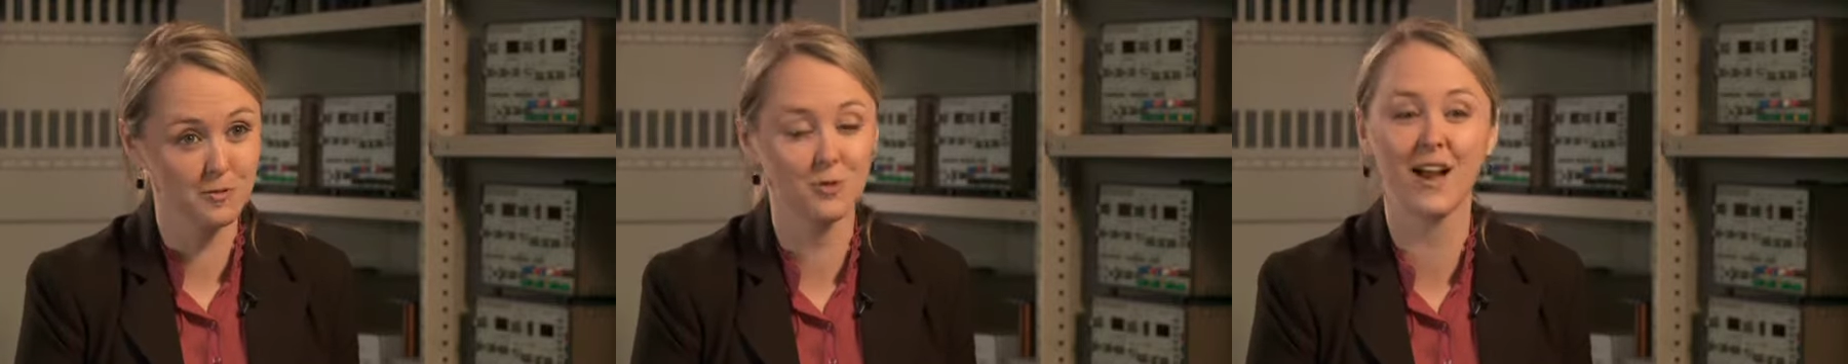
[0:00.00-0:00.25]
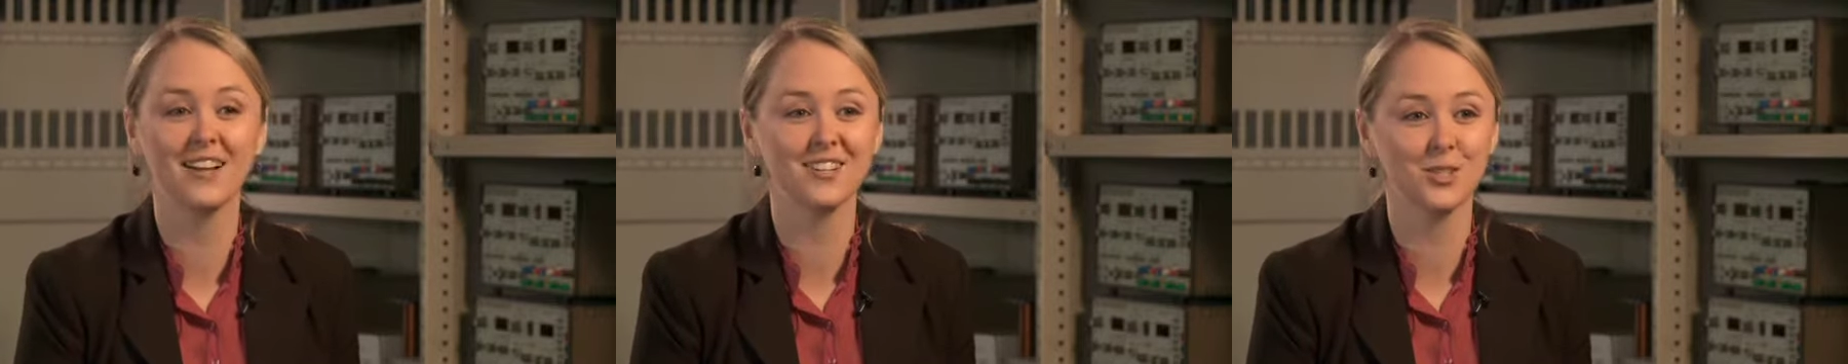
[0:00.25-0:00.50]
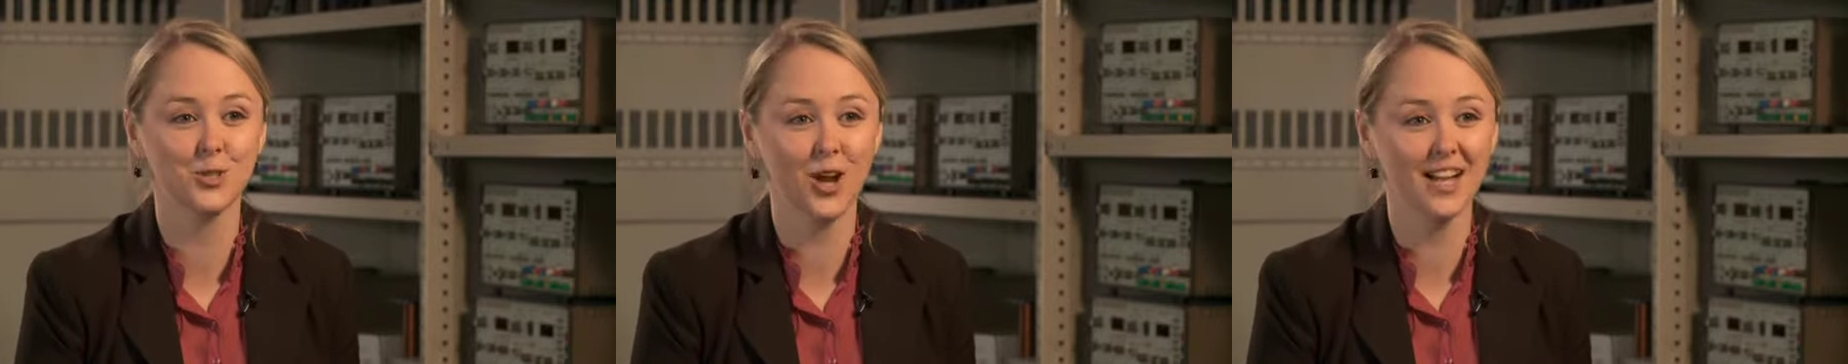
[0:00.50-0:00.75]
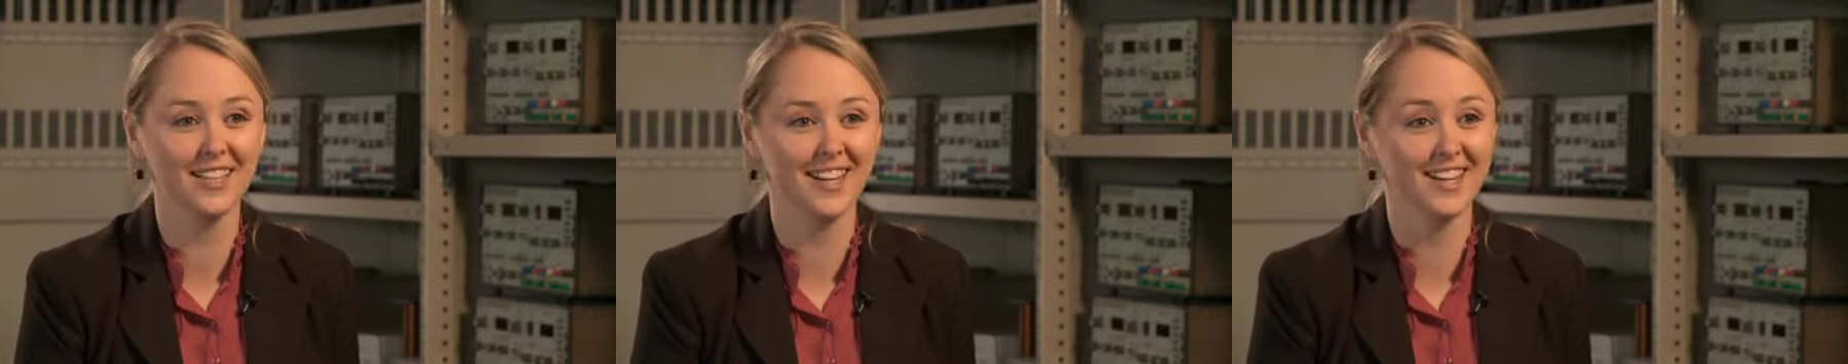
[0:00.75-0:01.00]
around
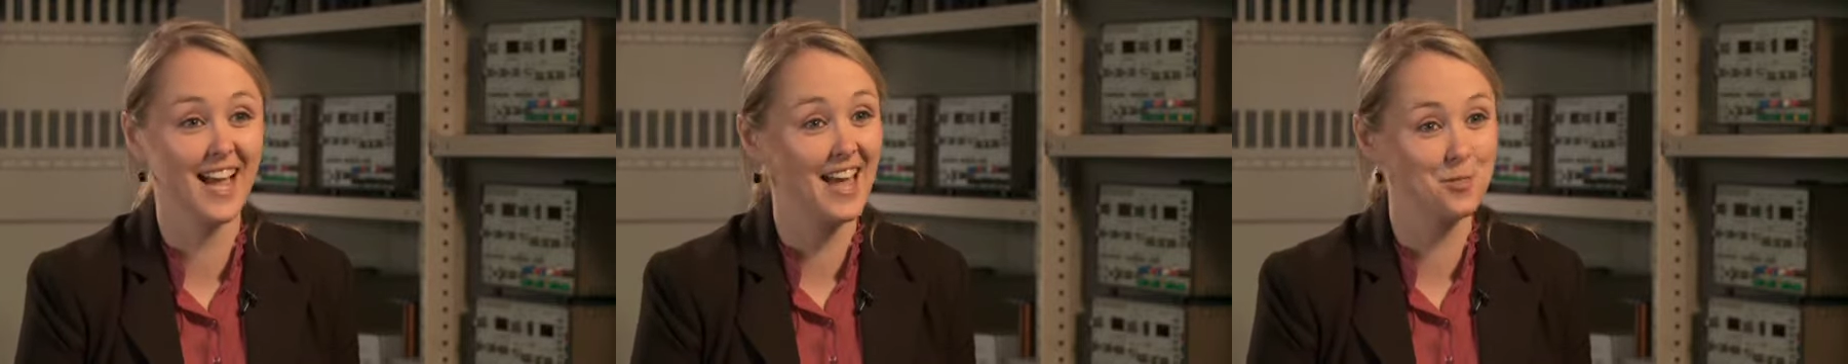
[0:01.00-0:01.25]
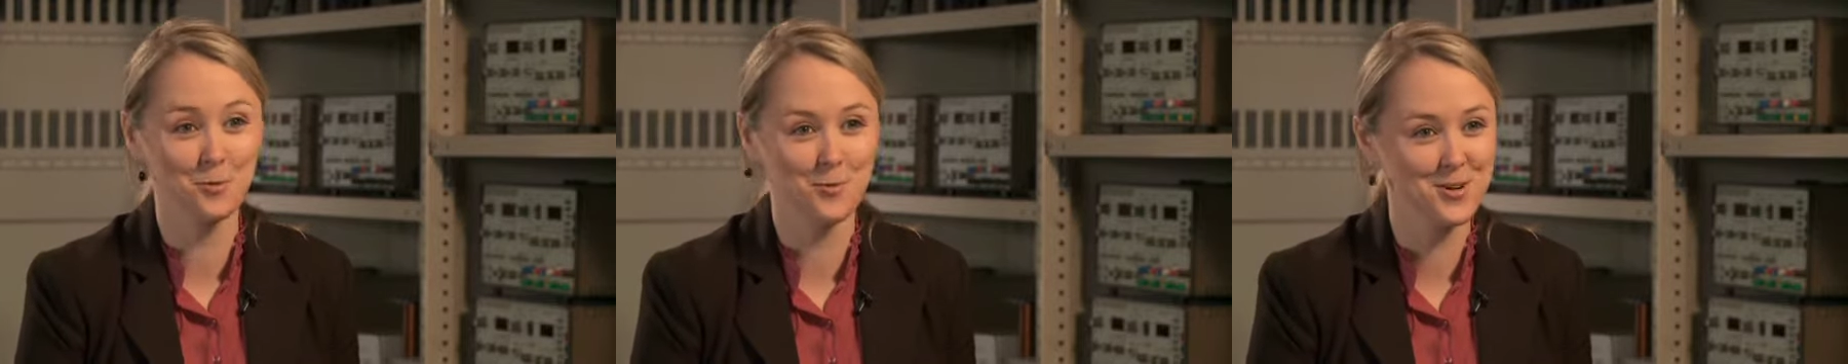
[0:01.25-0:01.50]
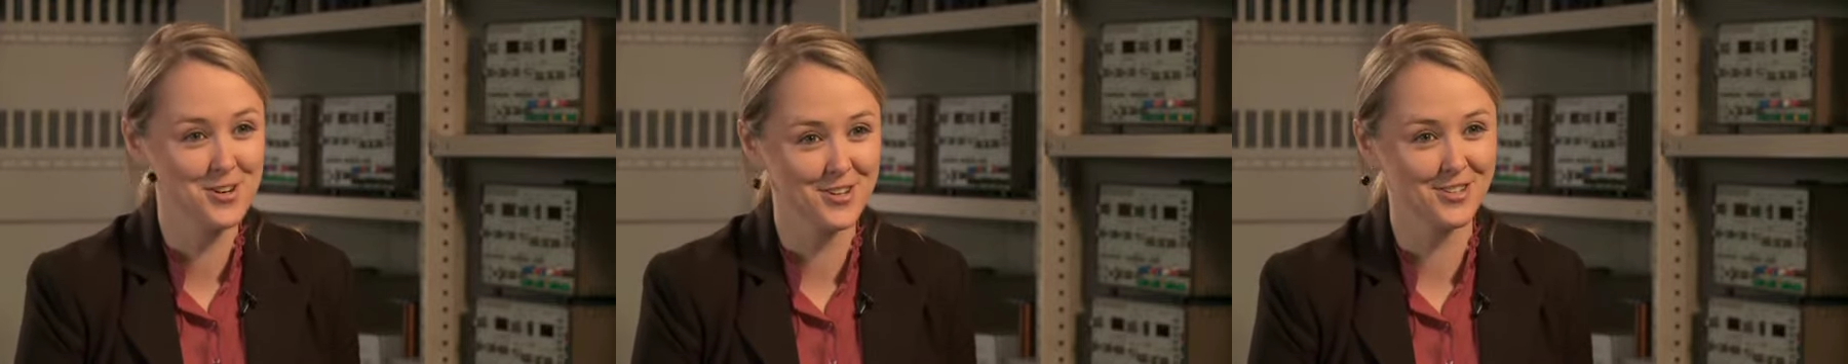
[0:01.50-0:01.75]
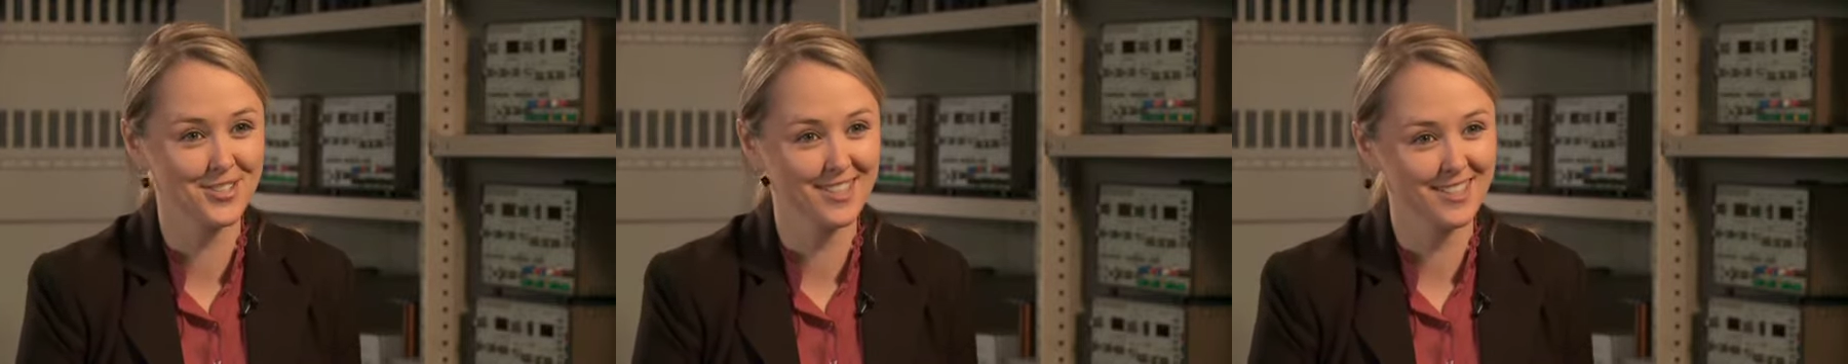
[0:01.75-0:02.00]
Australia and the world.